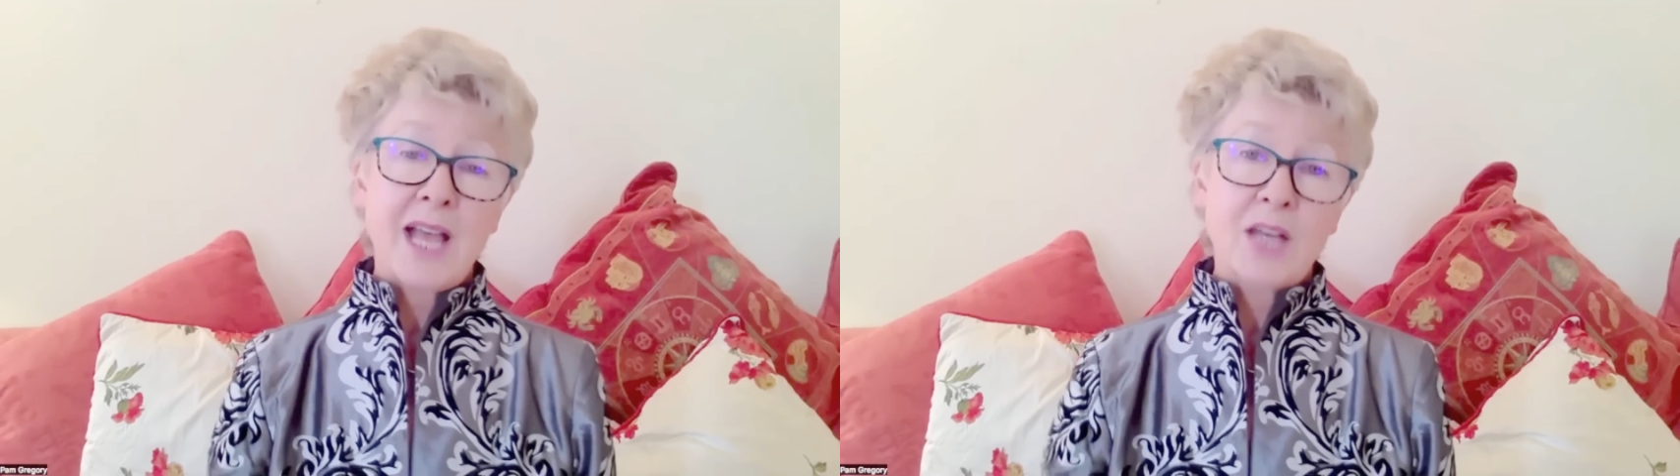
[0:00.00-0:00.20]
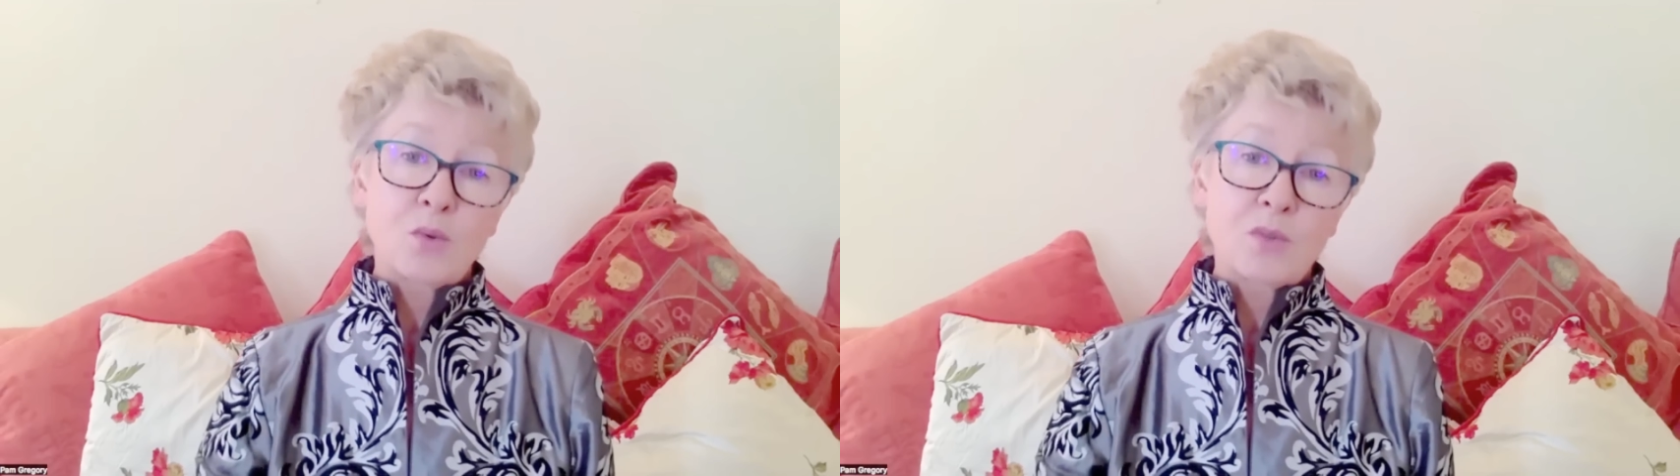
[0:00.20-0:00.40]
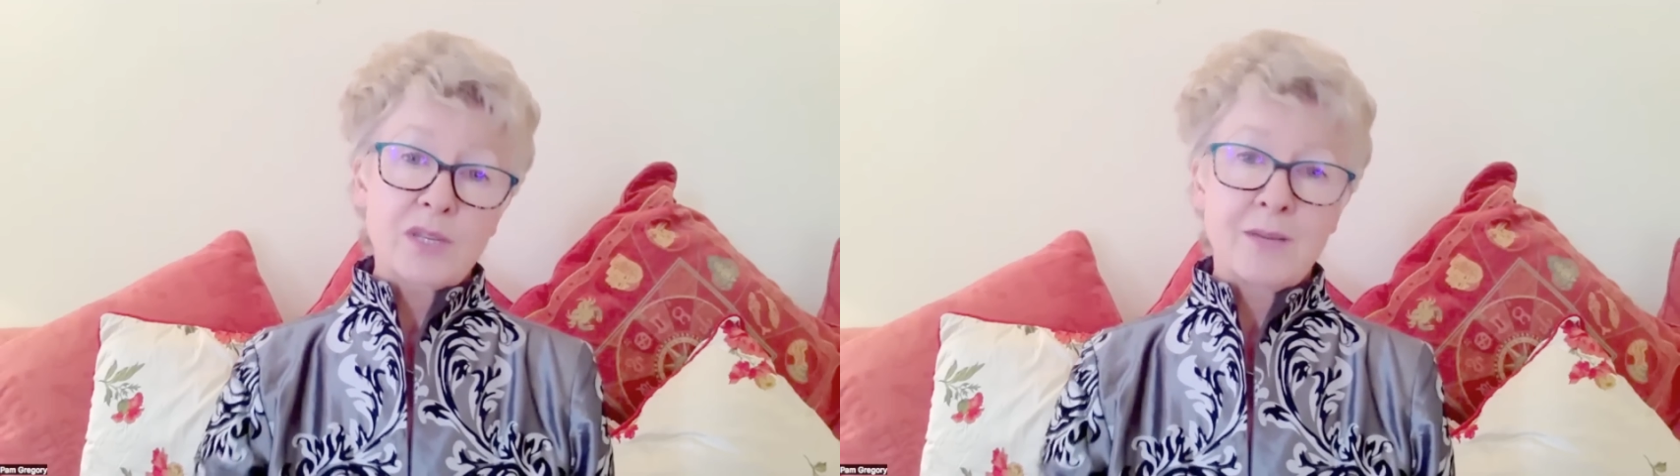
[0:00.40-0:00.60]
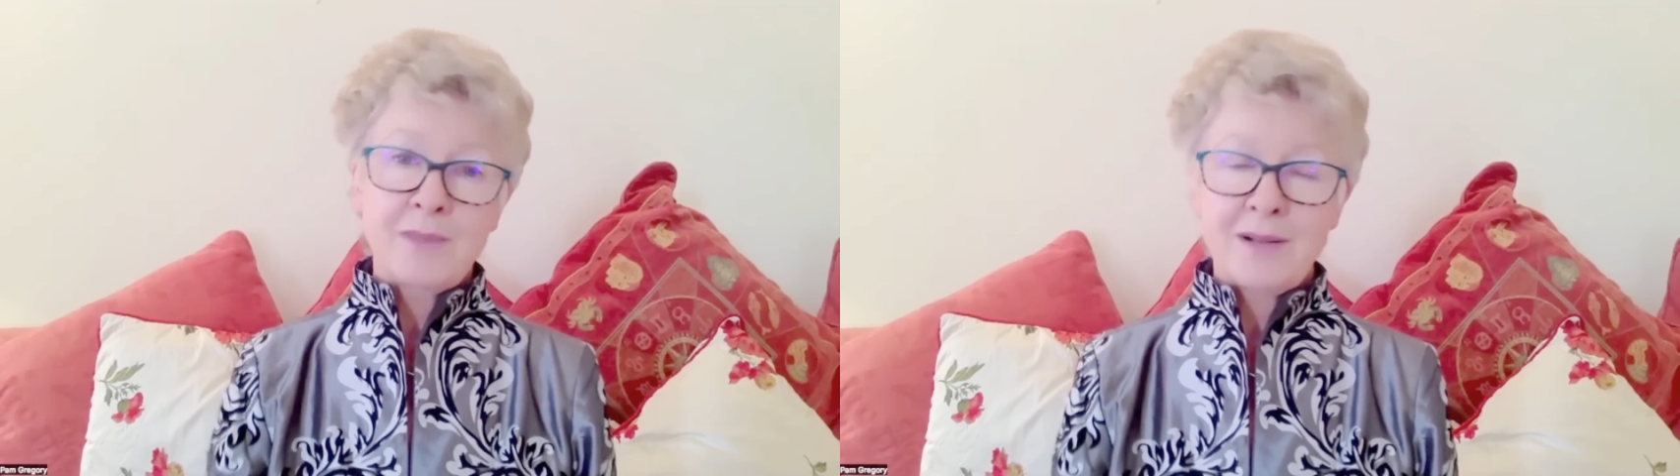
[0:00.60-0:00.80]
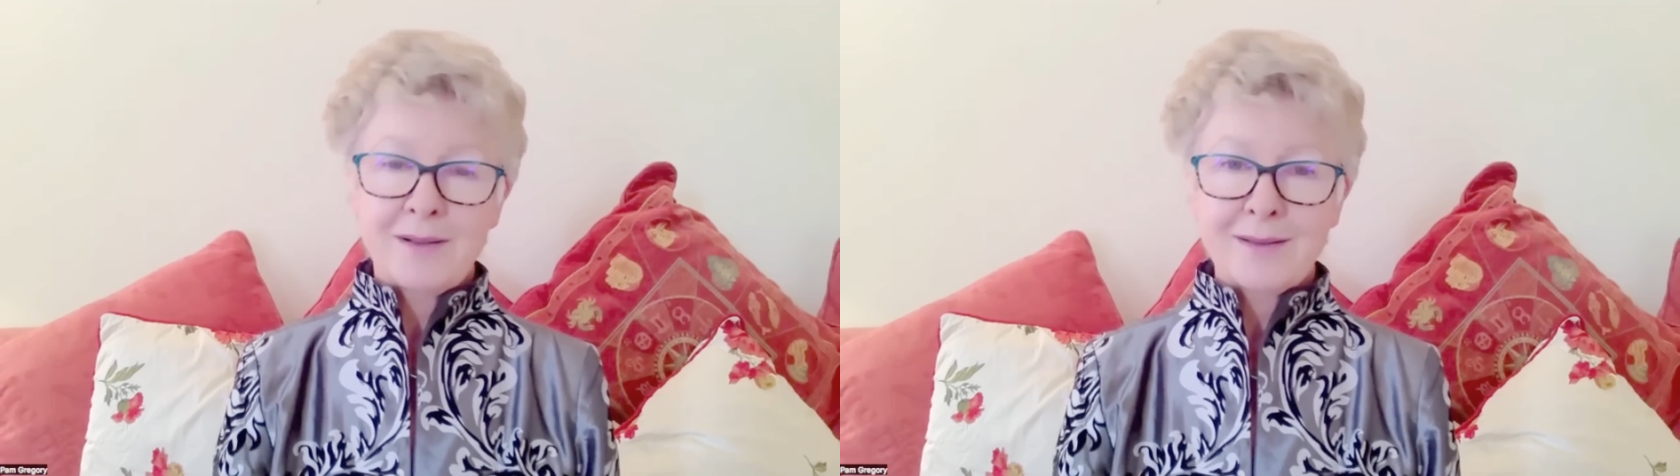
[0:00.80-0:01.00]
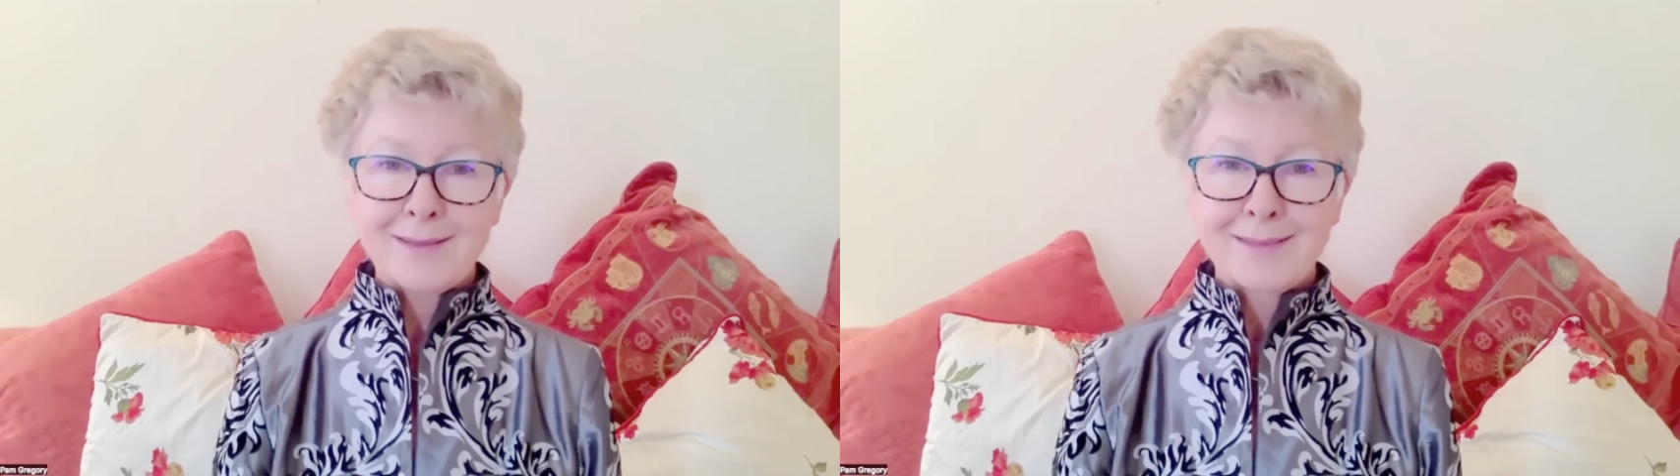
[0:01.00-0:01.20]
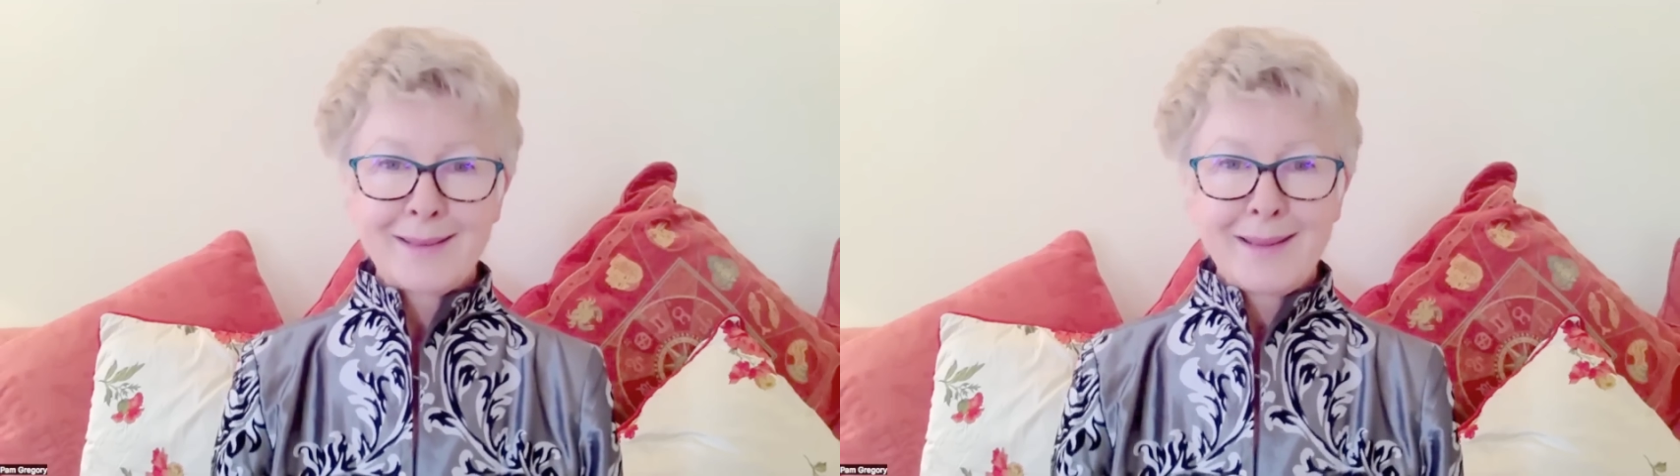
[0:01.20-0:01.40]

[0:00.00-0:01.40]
and also Mars.